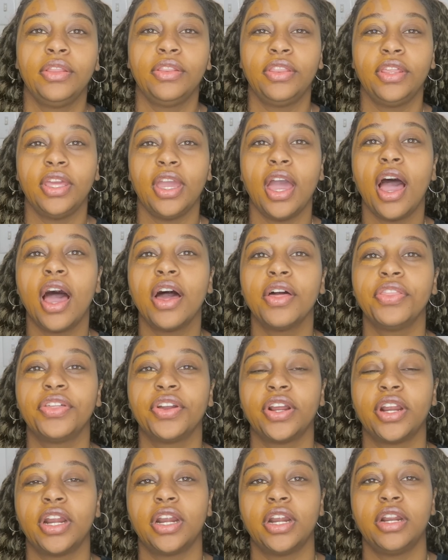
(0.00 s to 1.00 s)
The
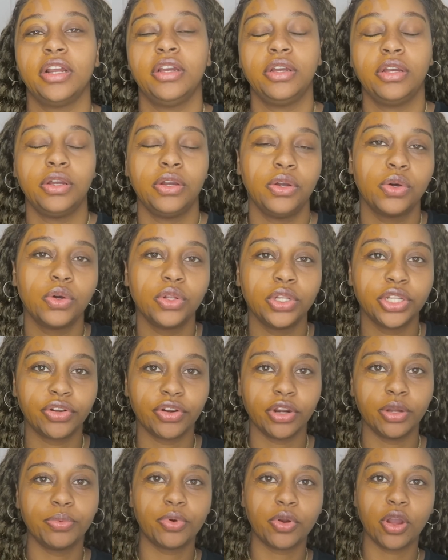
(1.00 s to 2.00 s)
other holy
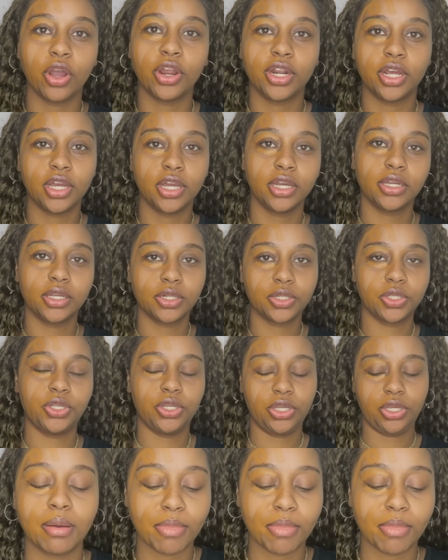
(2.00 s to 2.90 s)
grail product,